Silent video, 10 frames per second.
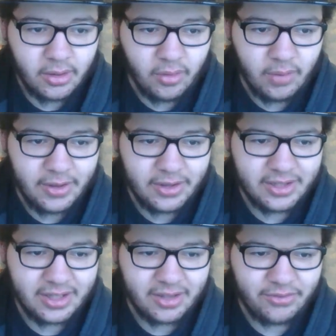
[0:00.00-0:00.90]
We're
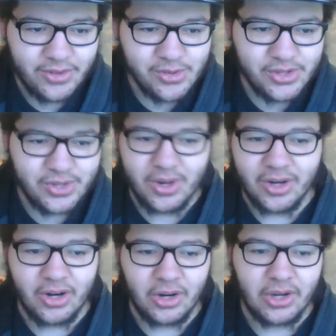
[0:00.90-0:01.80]
building a future on
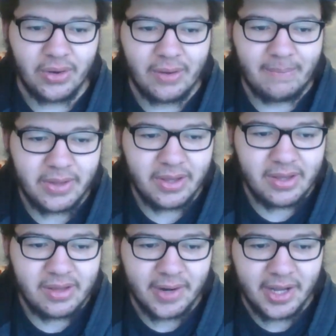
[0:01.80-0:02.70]
Krakoa,
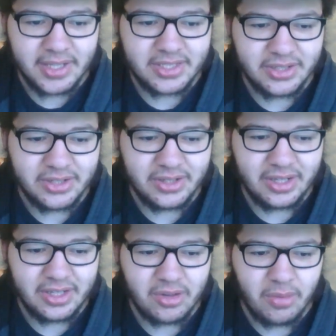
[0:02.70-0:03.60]
but I still
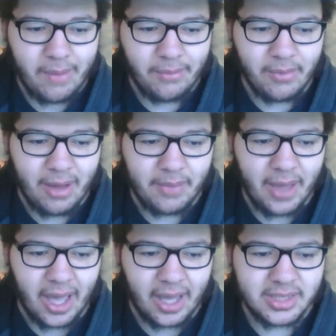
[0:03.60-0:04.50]
need to remember my
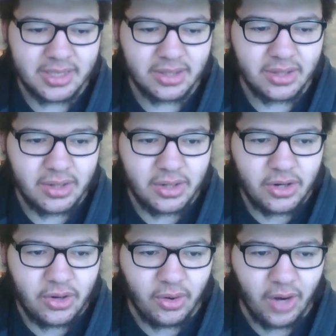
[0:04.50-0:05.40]
past.
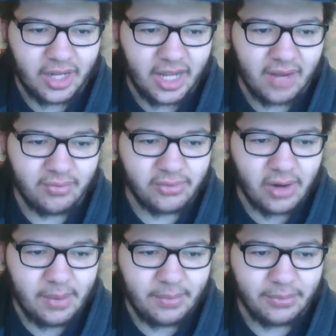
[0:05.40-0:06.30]
Where I came
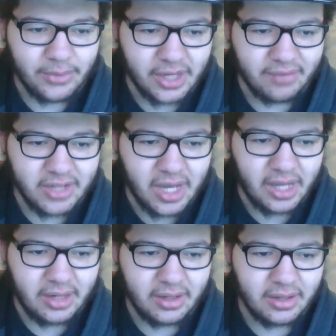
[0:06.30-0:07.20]
from, what I've
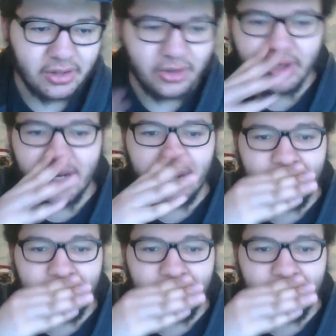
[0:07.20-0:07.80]
done, good and